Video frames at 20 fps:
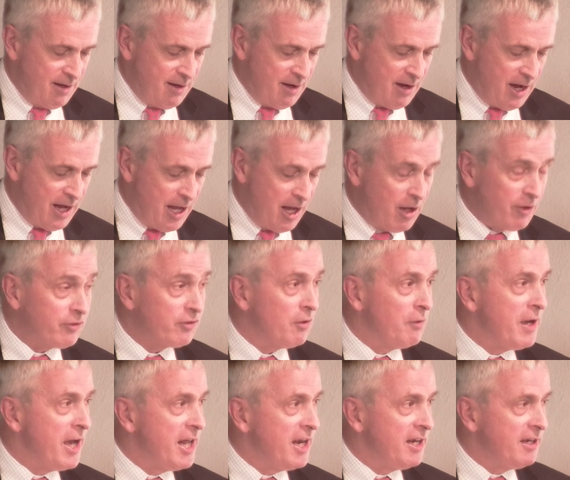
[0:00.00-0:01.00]
I also
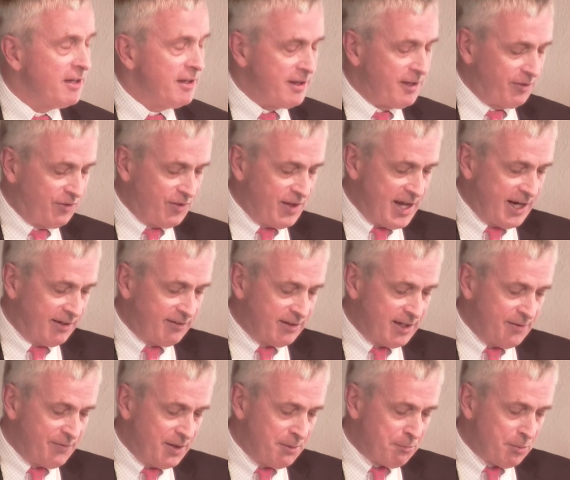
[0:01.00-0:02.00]
head into this
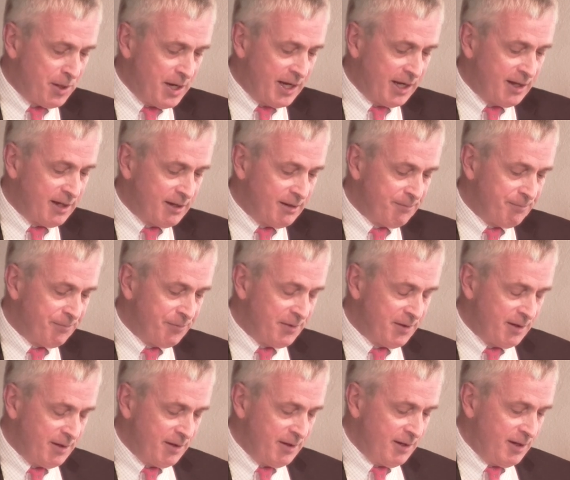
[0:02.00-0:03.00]
Thanksgiving break
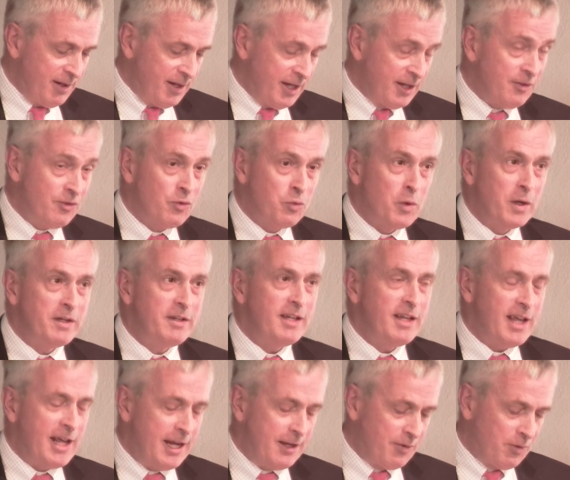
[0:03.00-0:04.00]
and
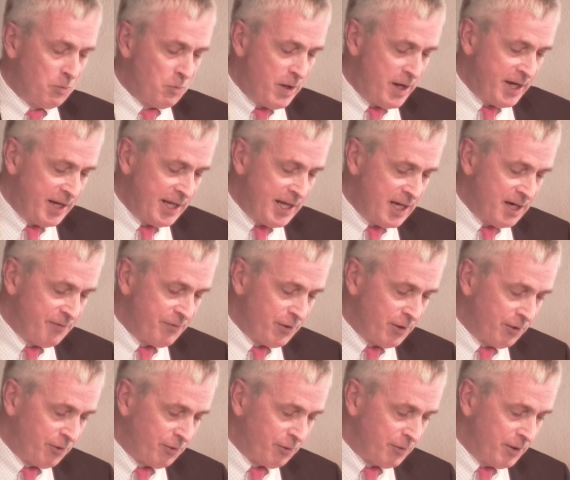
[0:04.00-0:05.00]
28th wedding
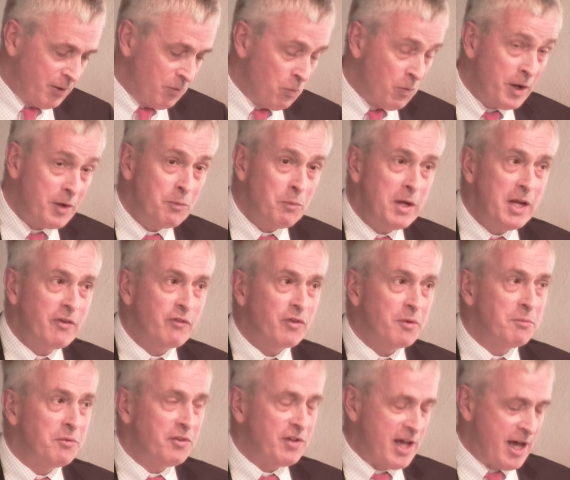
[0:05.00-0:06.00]
anniversary, one week
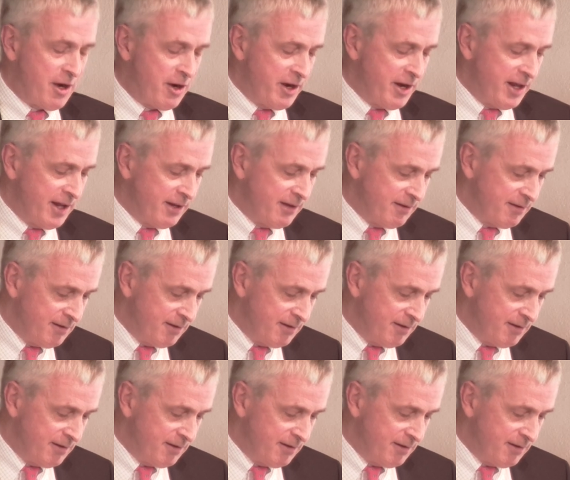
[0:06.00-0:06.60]
from Saturday,